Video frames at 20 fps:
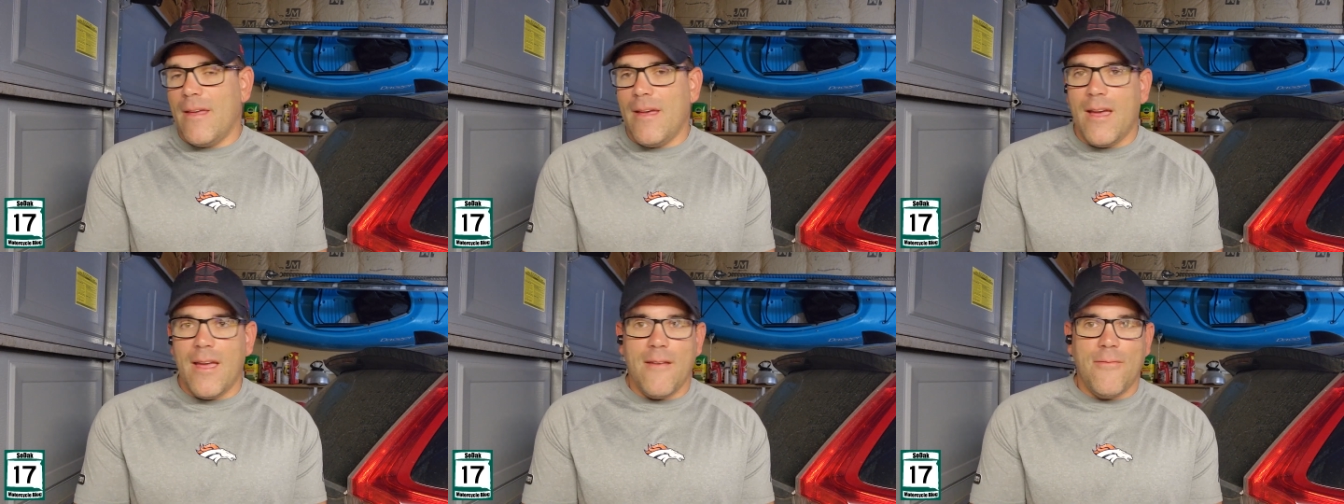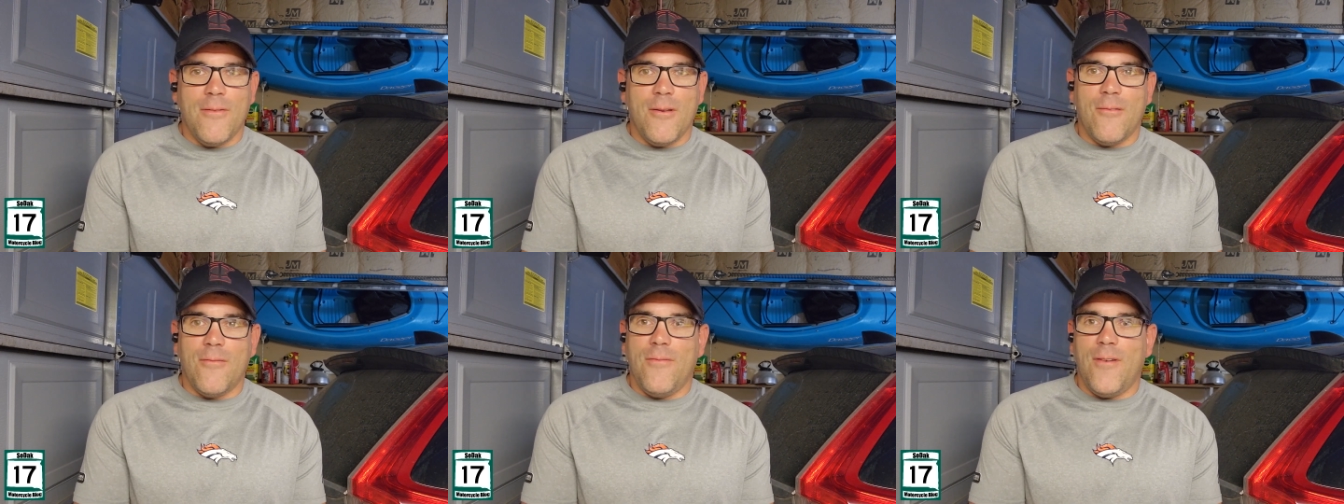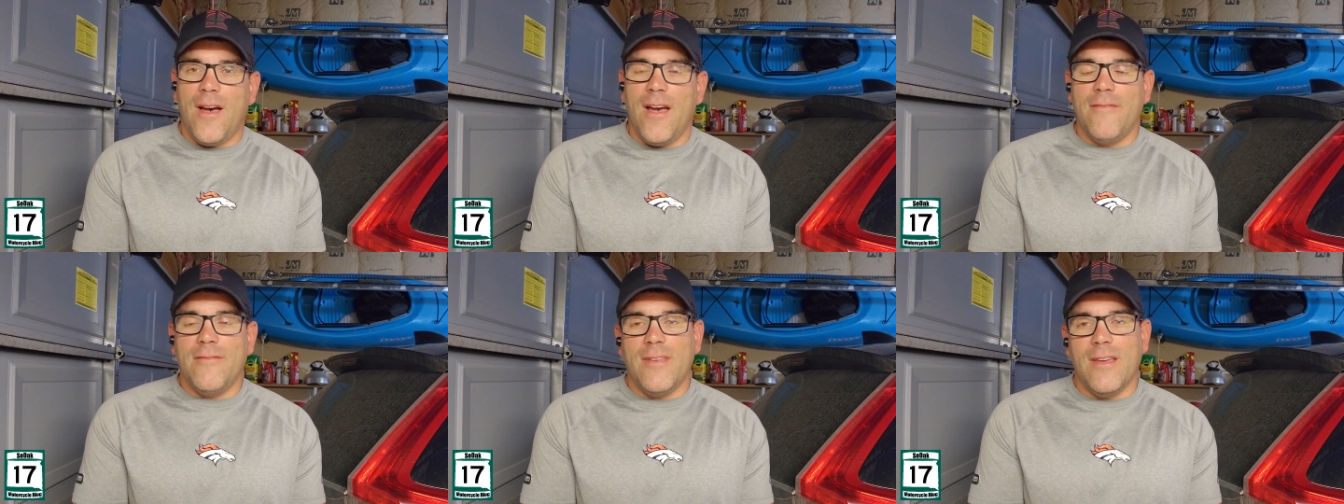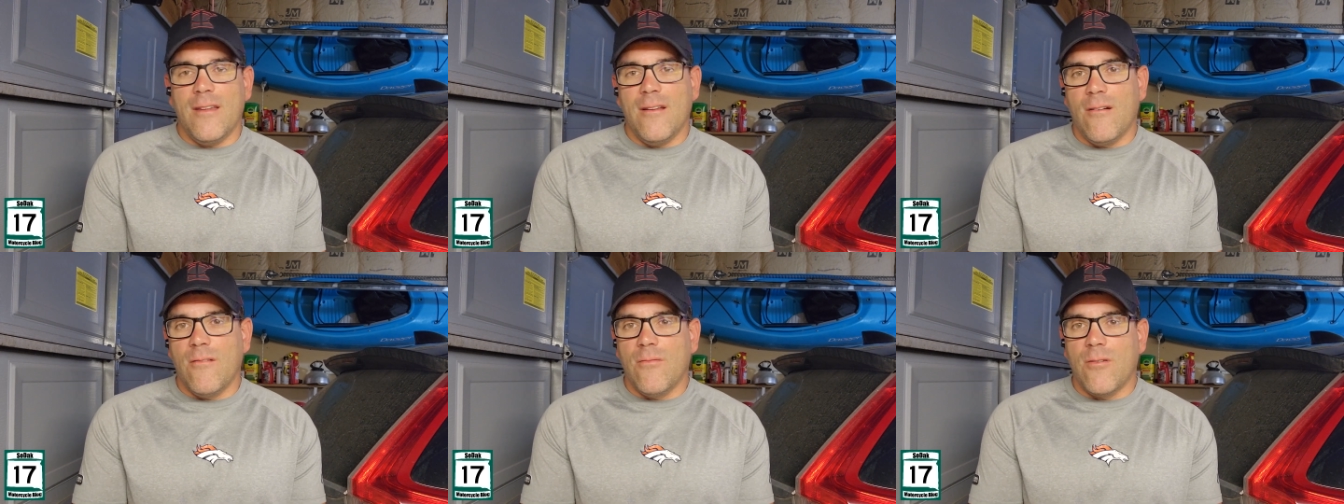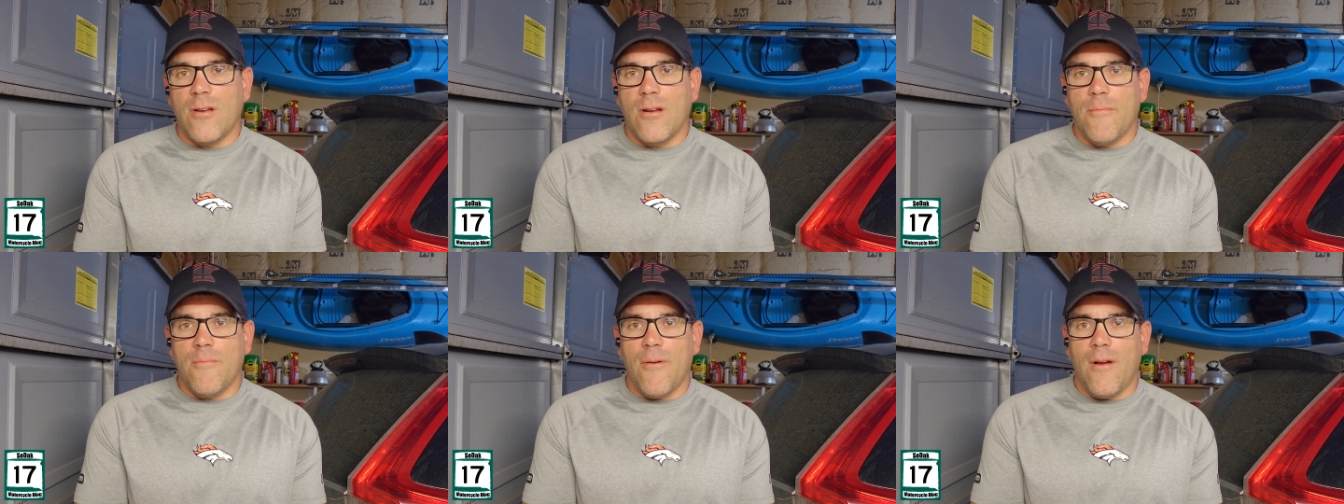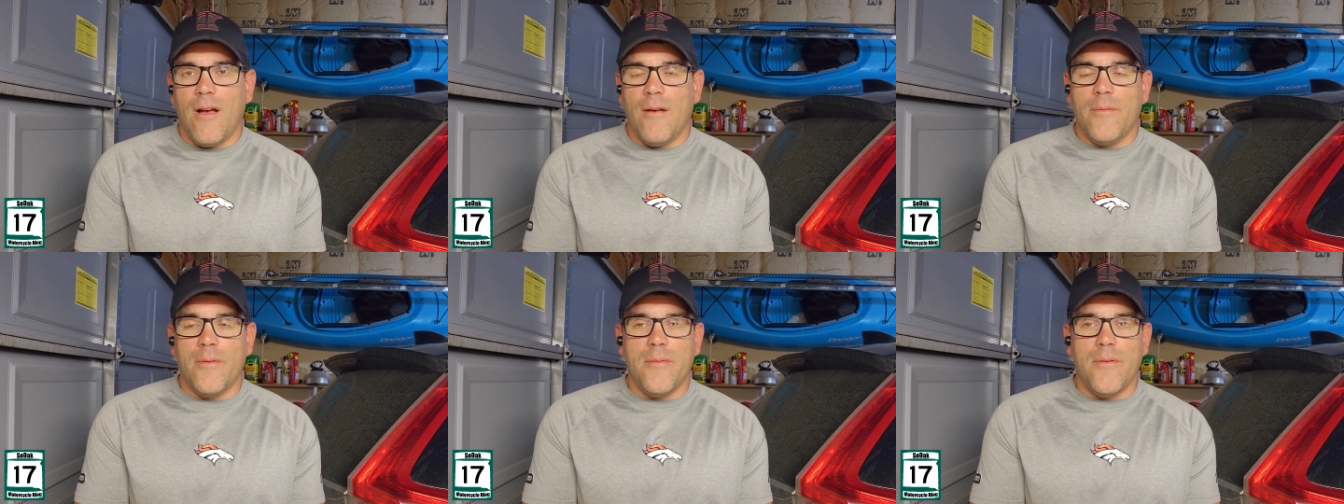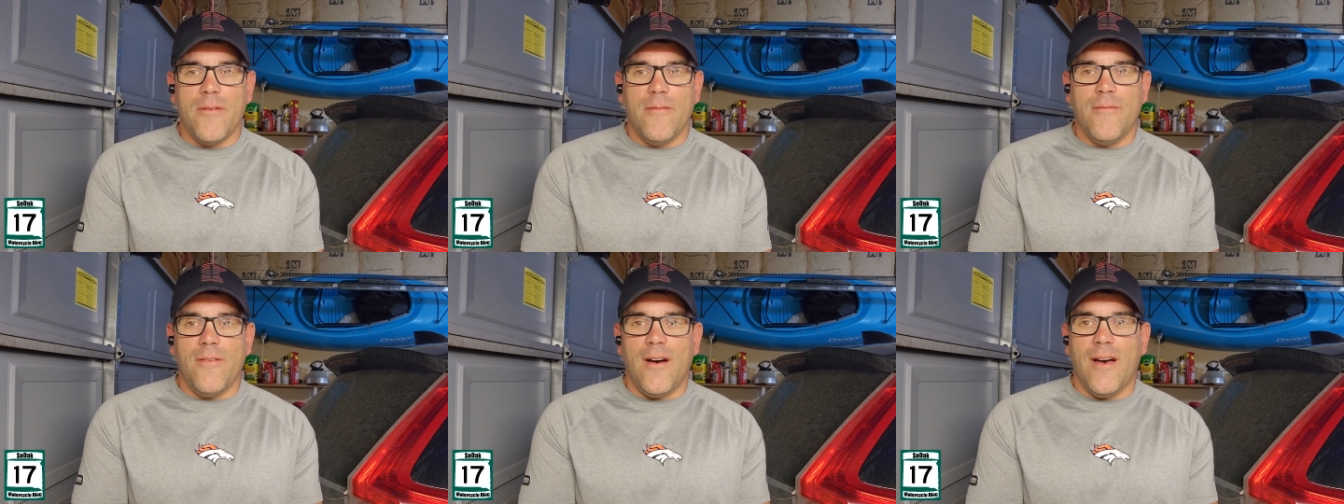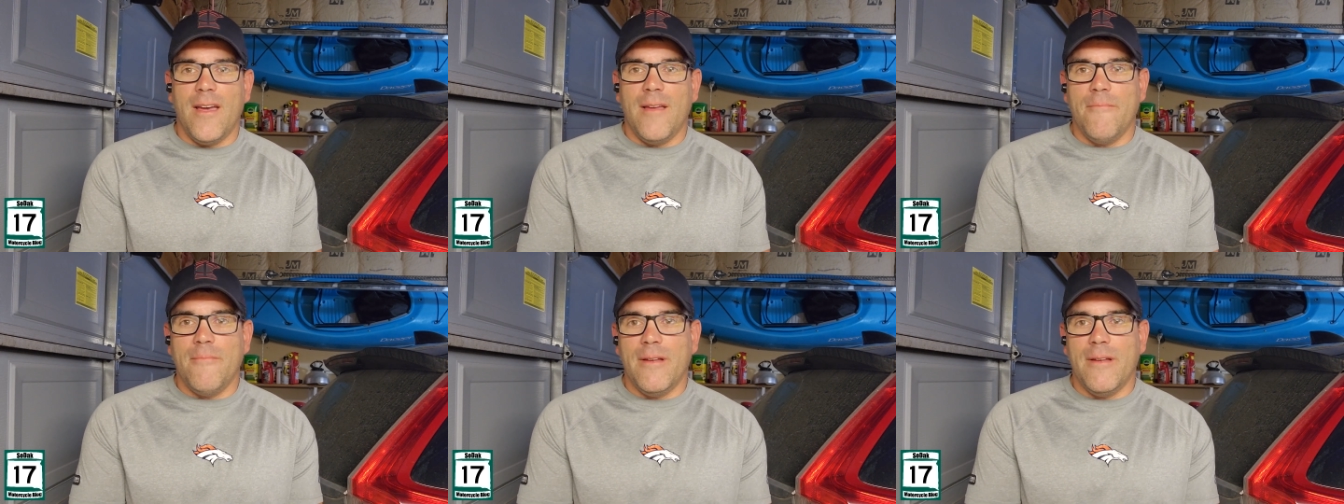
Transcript: if you're 510 over, you'll probably be fine.